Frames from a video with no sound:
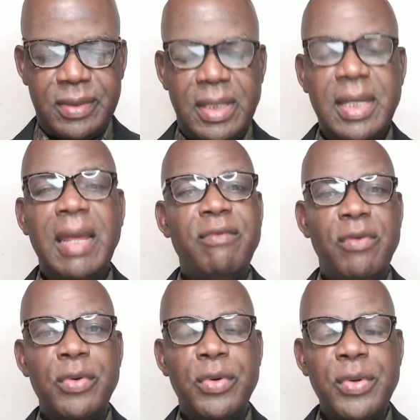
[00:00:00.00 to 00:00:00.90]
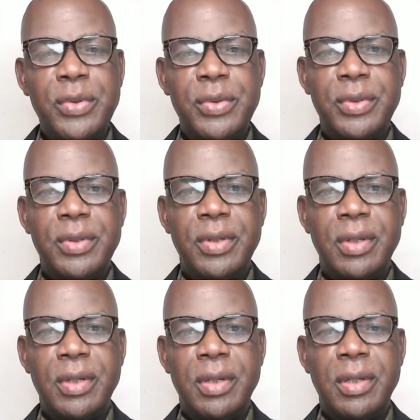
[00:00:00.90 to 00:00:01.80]
If you do,
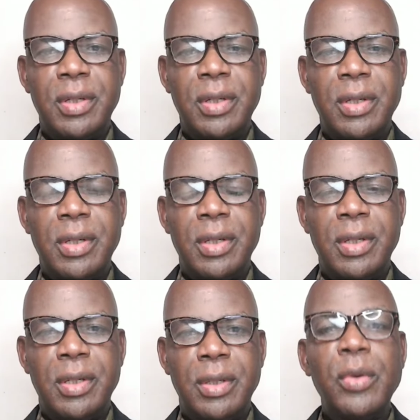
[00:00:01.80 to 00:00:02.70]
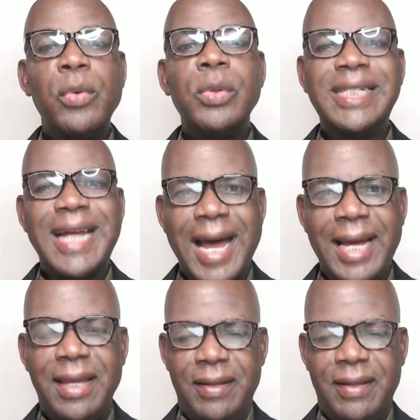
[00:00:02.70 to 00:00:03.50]
you will die